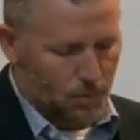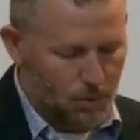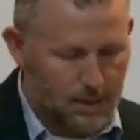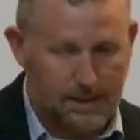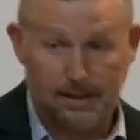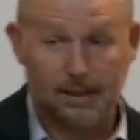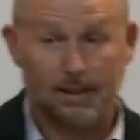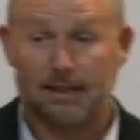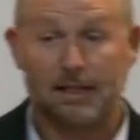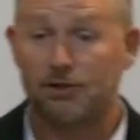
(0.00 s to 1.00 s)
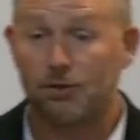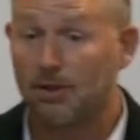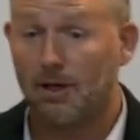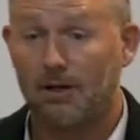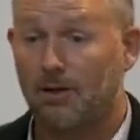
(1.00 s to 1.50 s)
we can do it
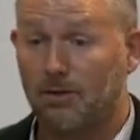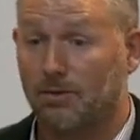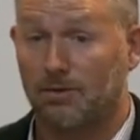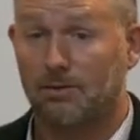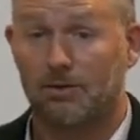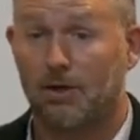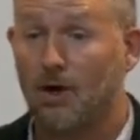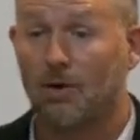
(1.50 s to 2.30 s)
on our own. No.